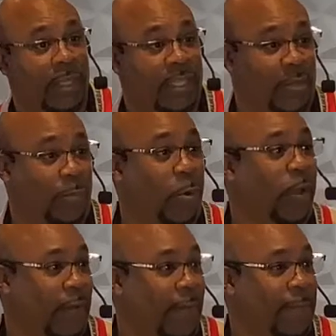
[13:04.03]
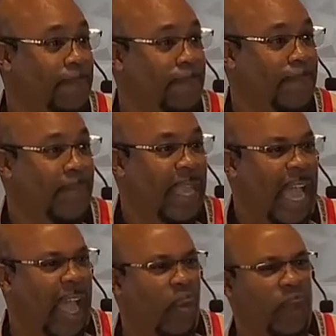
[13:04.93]
important. Amen.
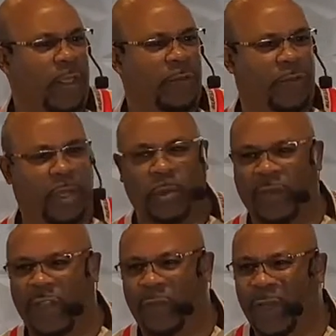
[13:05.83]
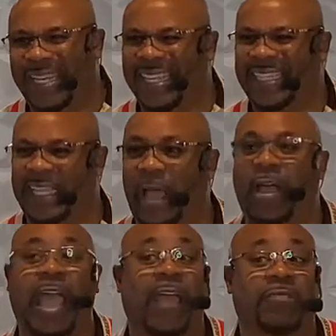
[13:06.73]
How we view it, if, if we discount
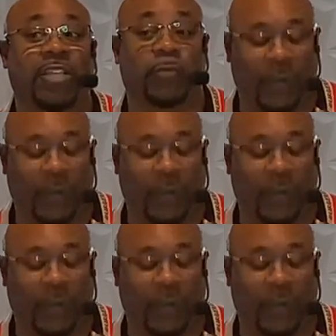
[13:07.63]
half this book,